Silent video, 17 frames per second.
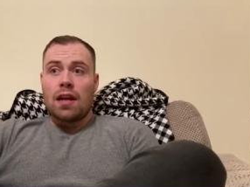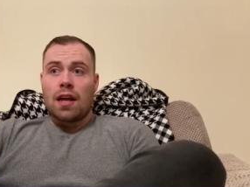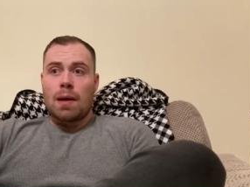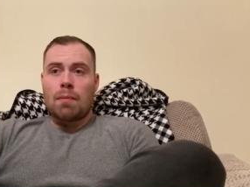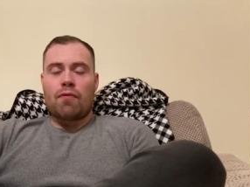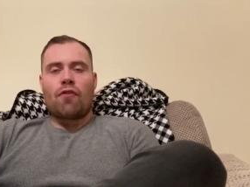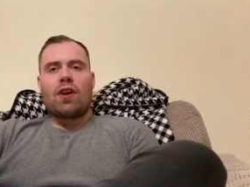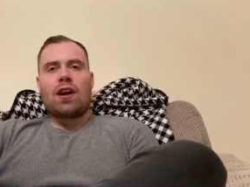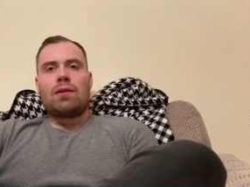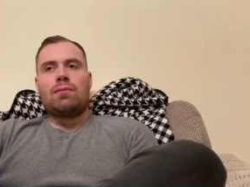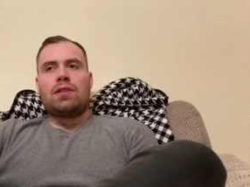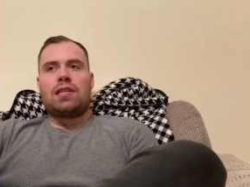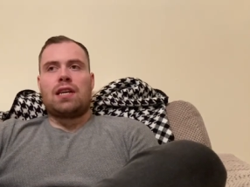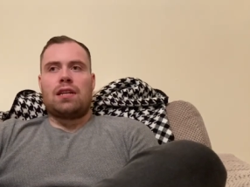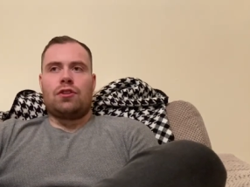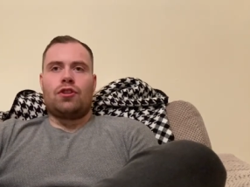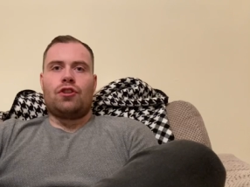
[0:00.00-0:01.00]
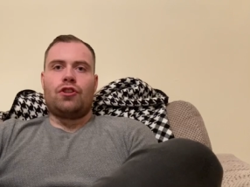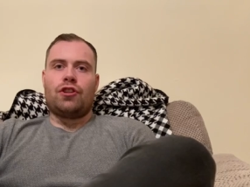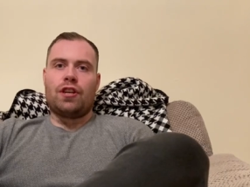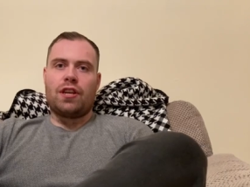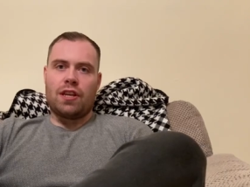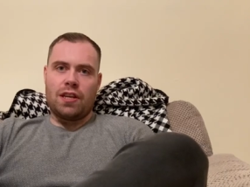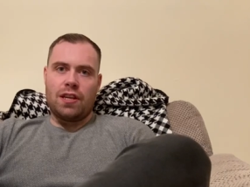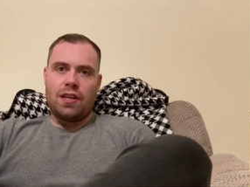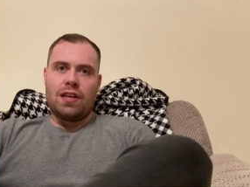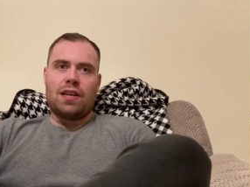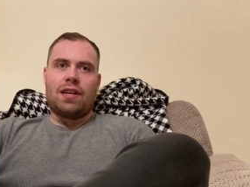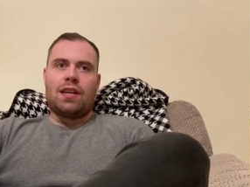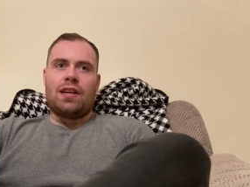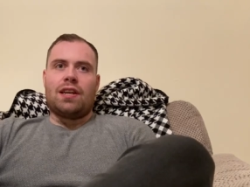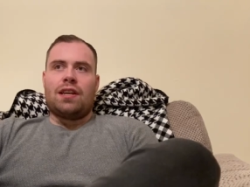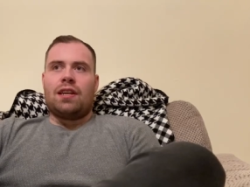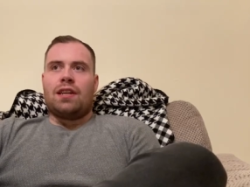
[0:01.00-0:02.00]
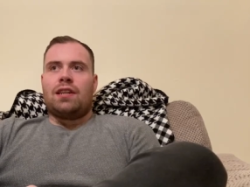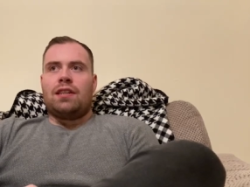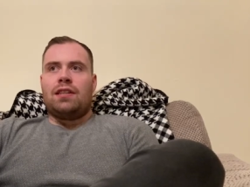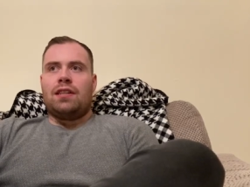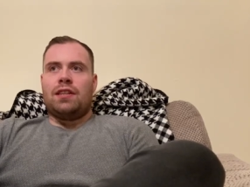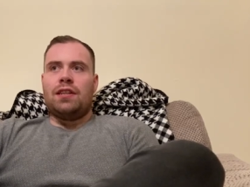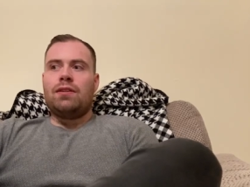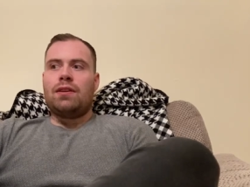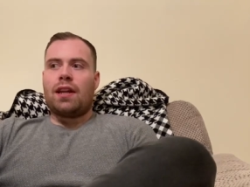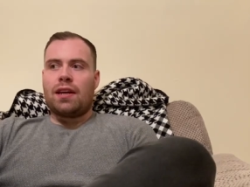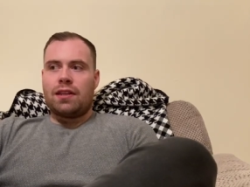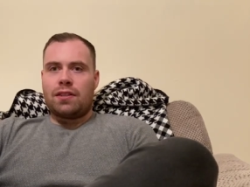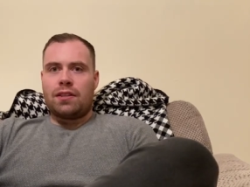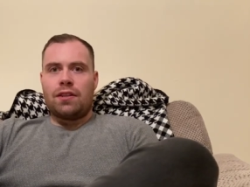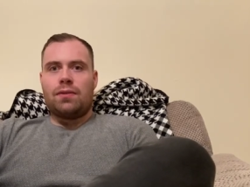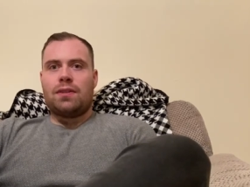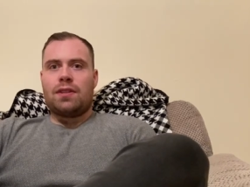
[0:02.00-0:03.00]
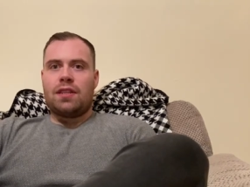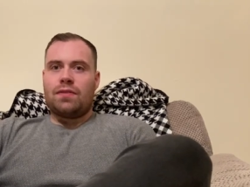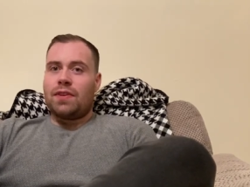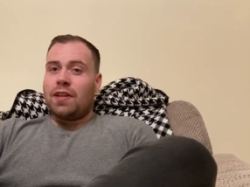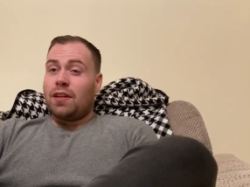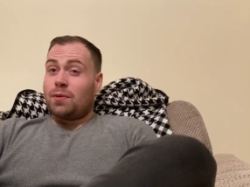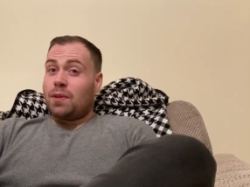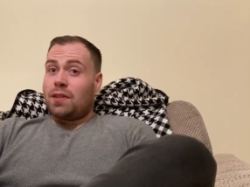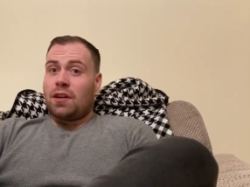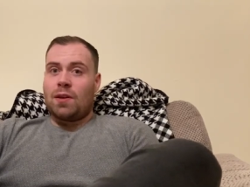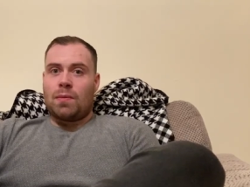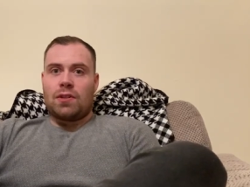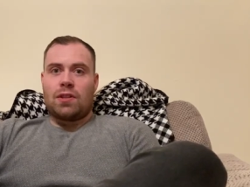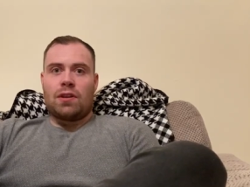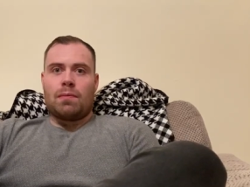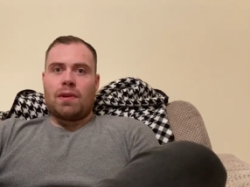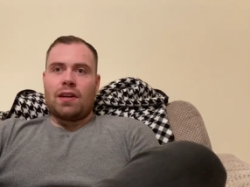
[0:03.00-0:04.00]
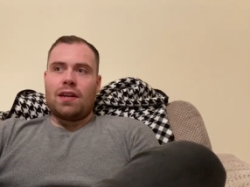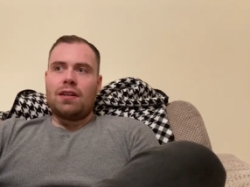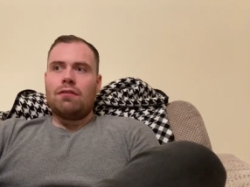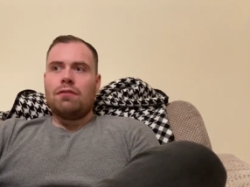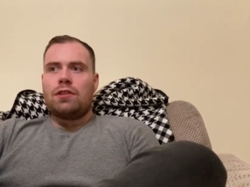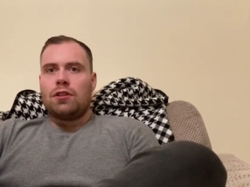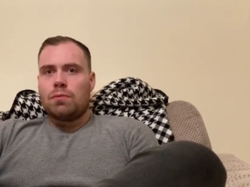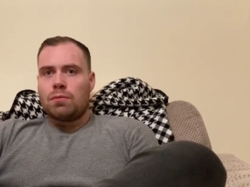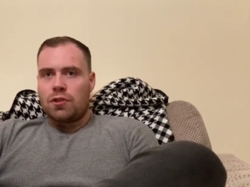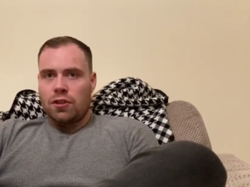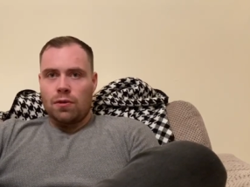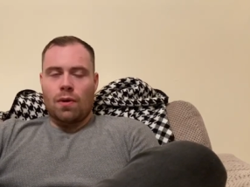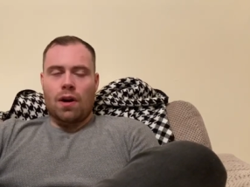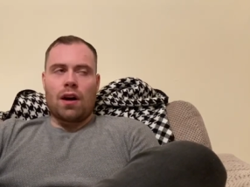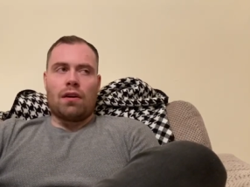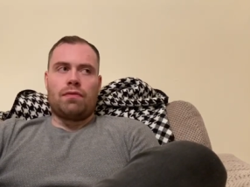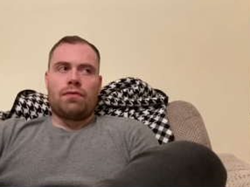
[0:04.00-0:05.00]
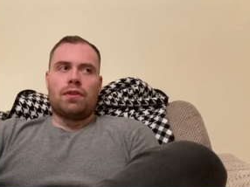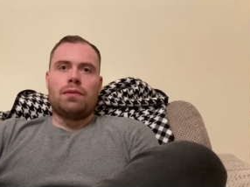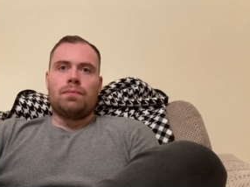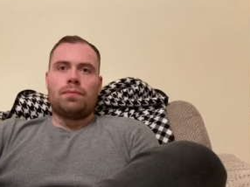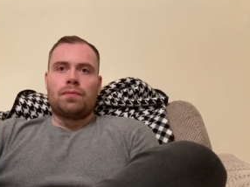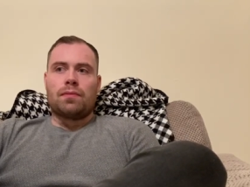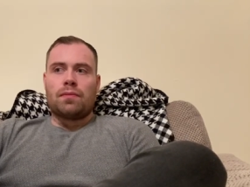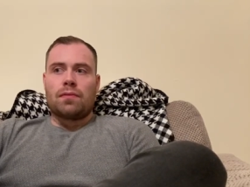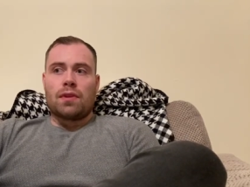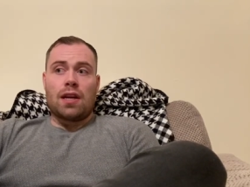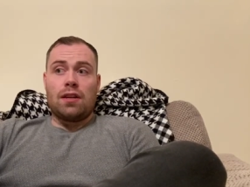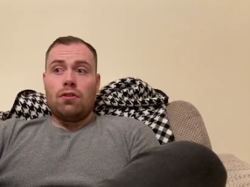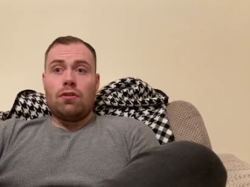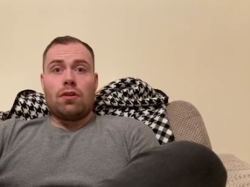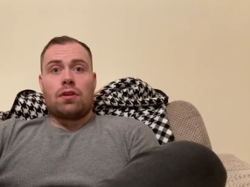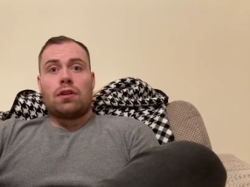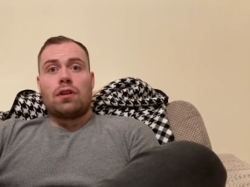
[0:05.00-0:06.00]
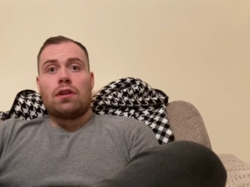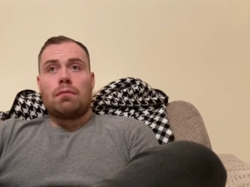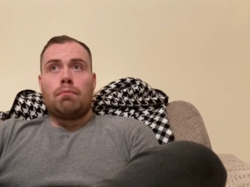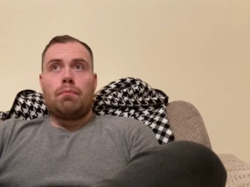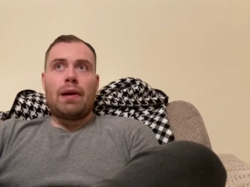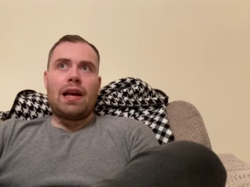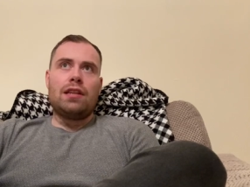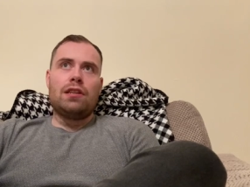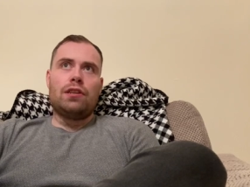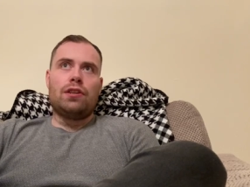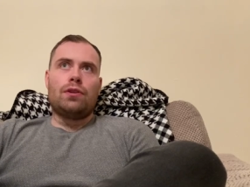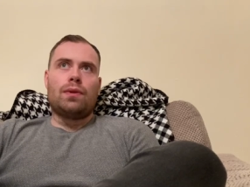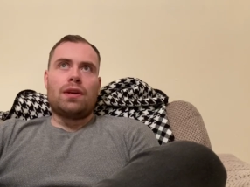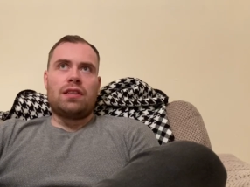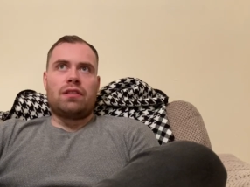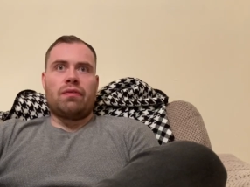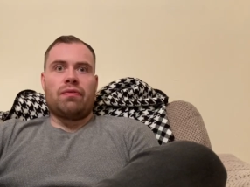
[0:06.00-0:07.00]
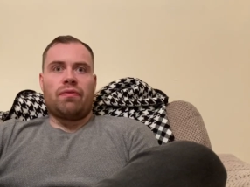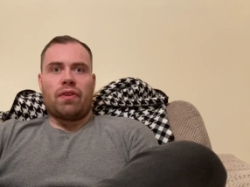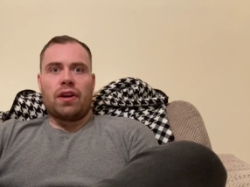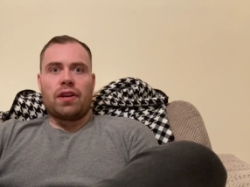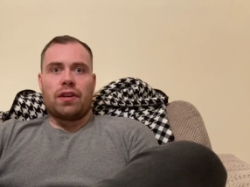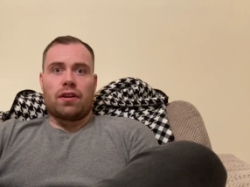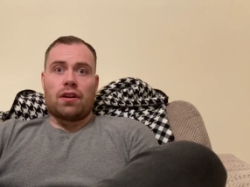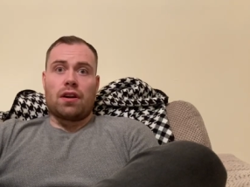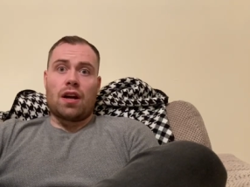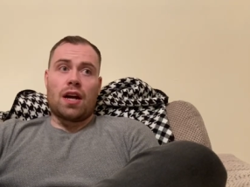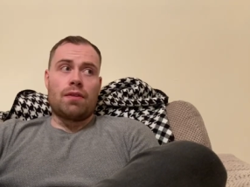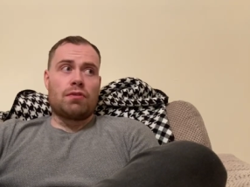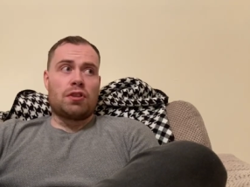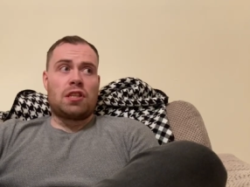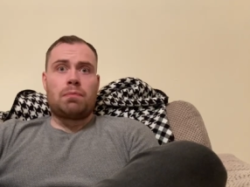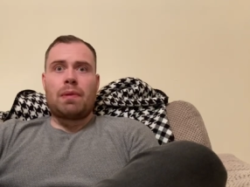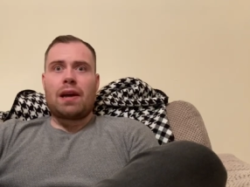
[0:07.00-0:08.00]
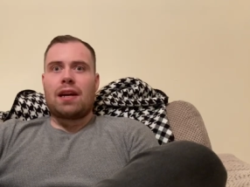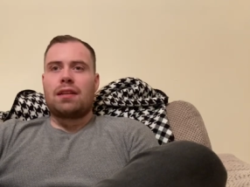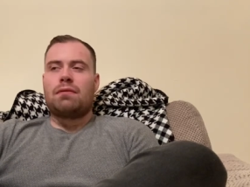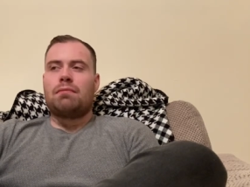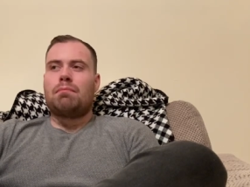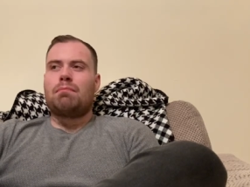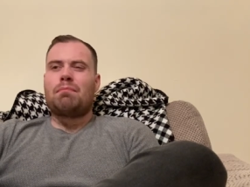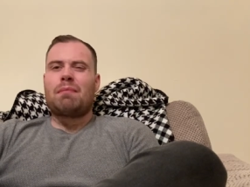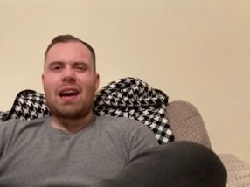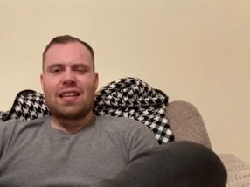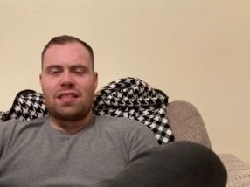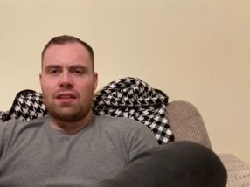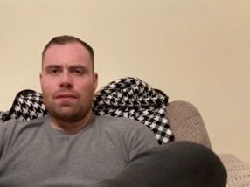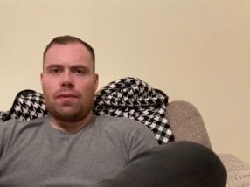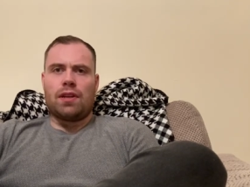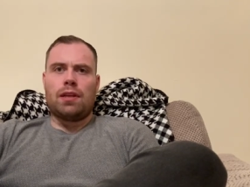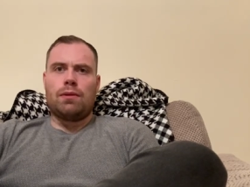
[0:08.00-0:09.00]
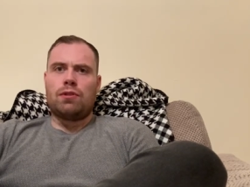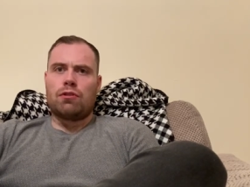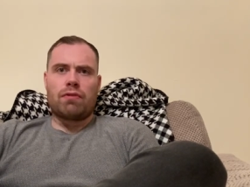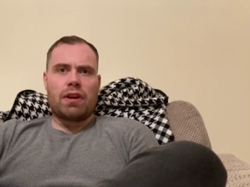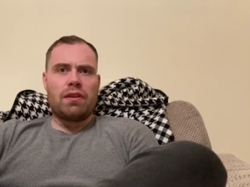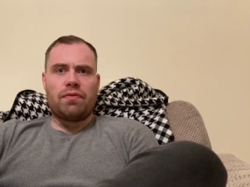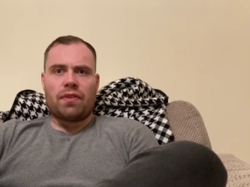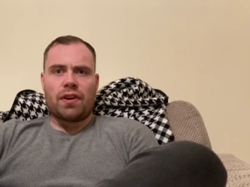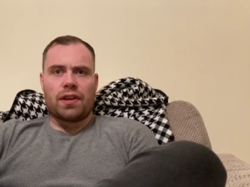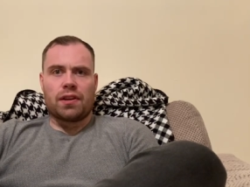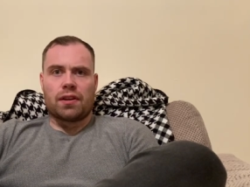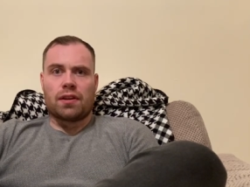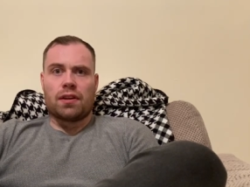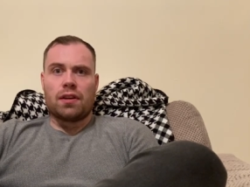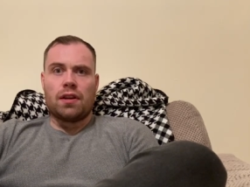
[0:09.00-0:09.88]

And before anyone says, gee, you do like doing these videos we talk about Tony Bellew. I don't do them too often. And look, Bellew as a fighter, I respect massively. He was a great fighter.